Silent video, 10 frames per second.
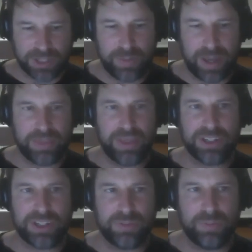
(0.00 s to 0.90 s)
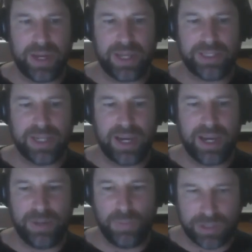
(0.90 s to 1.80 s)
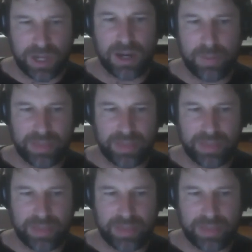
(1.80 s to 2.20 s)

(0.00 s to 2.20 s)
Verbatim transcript: about this. But uh, and we'll talk okay. about